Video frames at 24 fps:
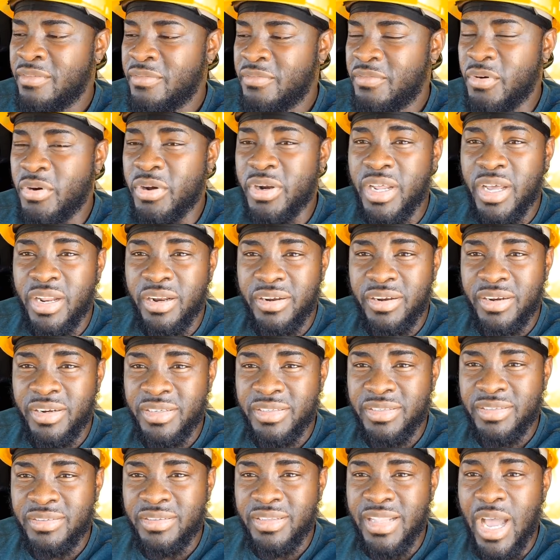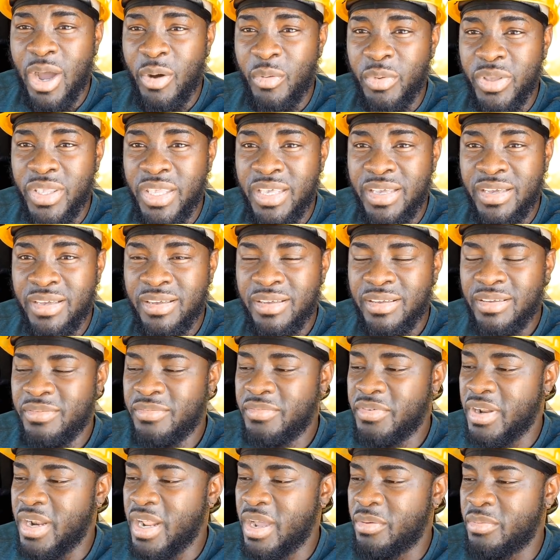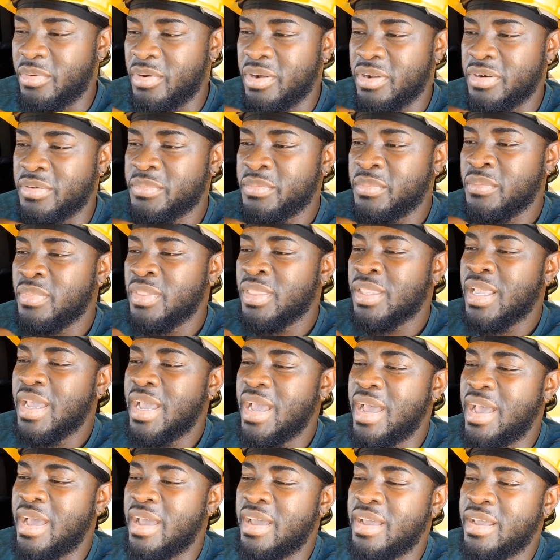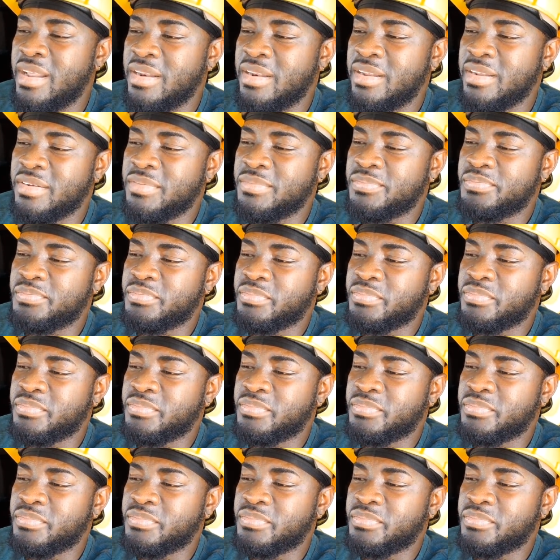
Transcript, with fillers: four dollars that week for that run and